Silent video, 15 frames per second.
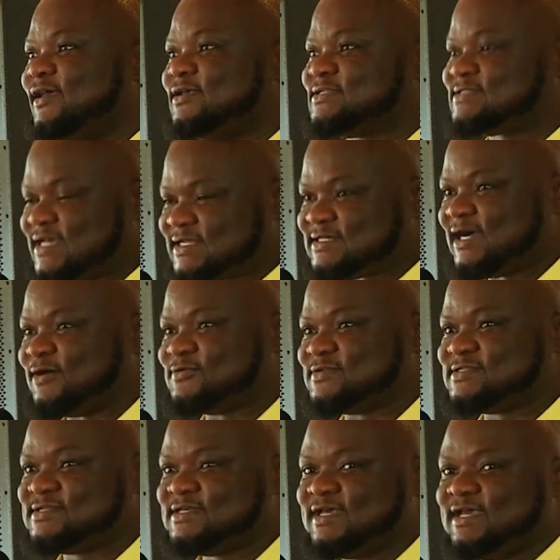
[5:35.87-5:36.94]
state
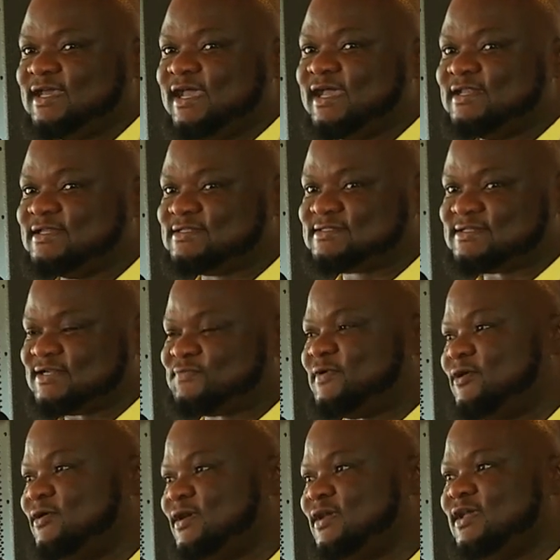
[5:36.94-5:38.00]
house and state
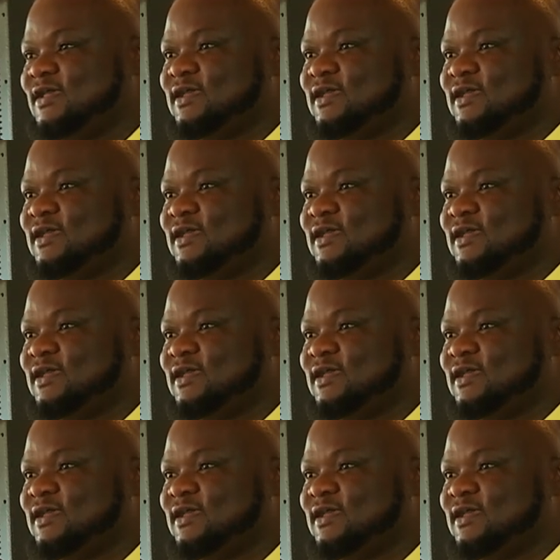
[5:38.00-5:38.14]
power.